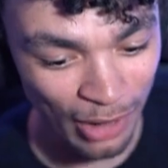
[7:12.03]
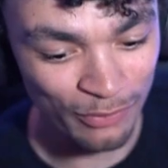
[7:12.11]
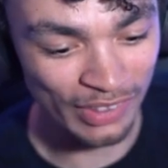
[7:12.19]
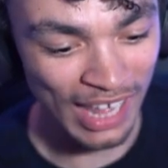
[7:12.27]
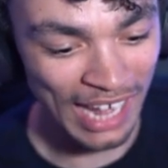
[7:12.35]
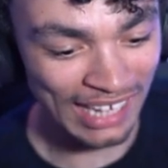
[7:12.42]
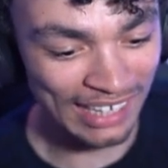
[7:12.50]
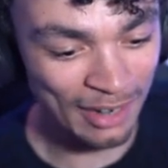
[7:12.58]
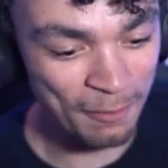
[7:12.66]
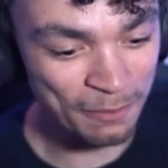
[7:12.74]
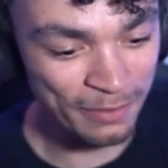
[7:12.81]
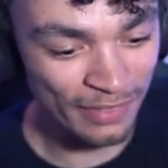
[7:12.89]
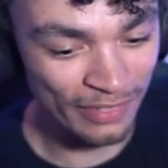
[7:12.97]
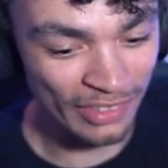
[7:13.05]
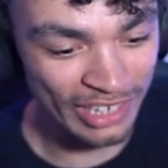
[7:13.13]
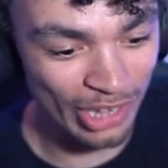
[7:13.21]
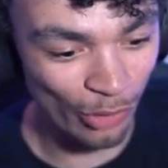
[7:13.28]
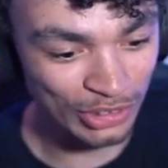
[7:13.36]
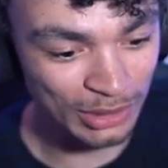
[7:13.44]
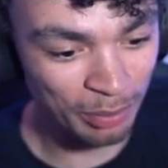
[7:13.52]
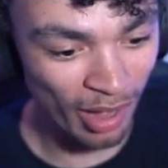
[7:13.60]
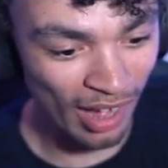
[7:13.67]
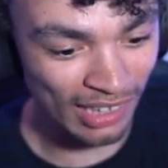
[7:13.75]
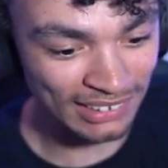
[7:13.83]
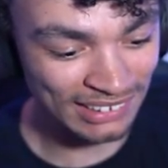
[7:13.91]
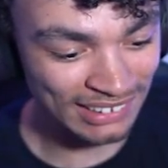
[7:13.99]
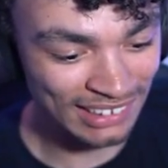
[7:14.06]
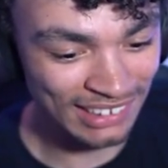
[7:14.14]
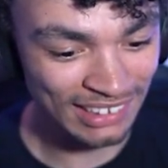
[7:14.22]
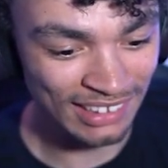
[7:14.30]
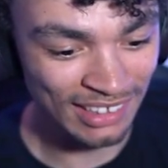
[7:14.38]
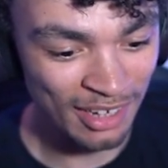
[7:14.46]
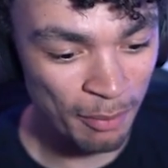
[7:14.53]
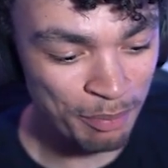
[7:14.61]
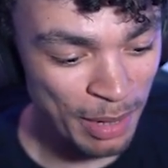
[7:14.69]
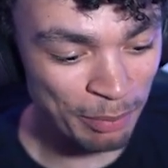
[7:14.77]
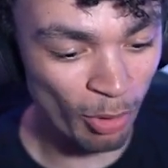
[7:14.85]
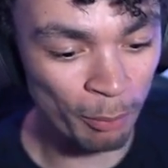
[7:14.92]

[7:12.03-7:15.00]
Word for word: for that. The ghost parts. Bit more